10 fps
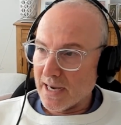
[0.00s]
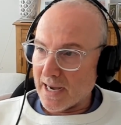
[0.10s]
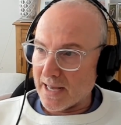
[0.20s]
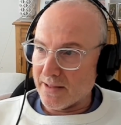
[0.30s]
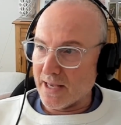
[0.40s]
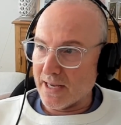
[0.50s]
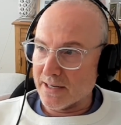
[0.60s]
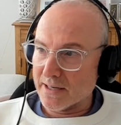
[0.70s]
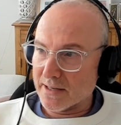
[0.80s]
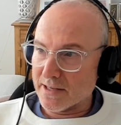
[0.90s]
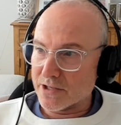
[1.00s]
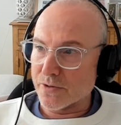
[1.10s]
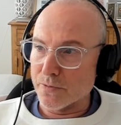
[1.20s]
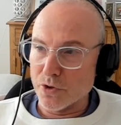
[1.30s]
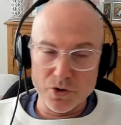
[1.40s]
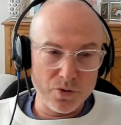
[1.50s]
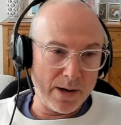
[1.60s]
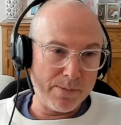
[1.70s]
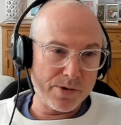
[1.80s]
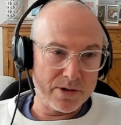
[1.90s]
and then there's some new
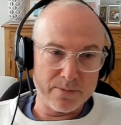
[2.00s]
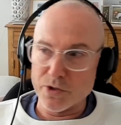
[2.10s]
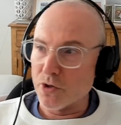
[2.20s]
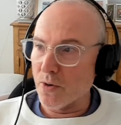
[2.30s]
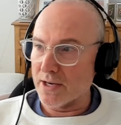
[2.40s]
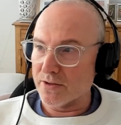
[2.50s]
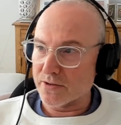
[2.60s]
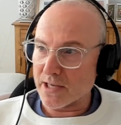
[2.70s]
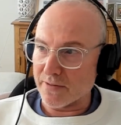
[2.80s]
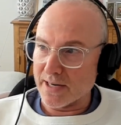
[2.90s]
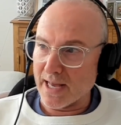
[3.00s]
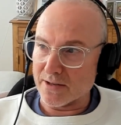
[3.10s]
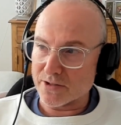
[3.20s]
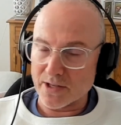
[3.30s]
new agents they've announced.